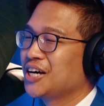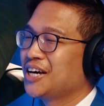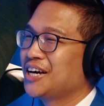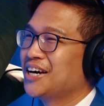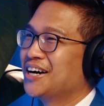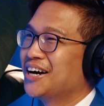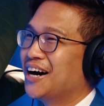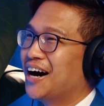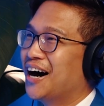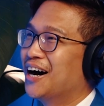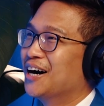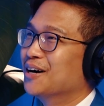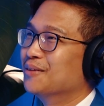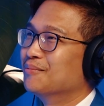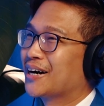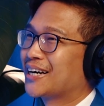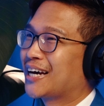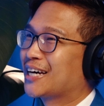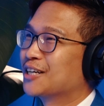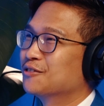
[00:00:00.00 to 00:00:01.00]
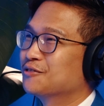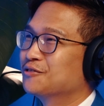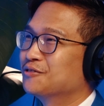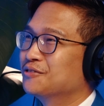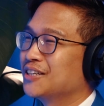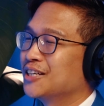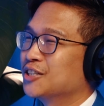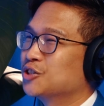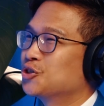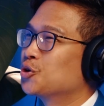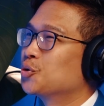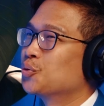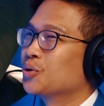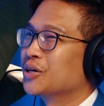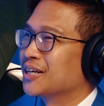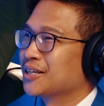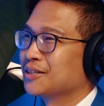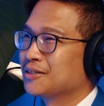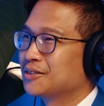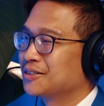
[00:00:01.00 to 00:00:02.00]
I kind of
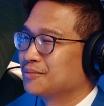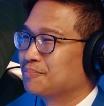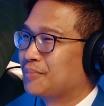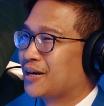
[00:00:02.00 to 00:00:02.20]
intuit it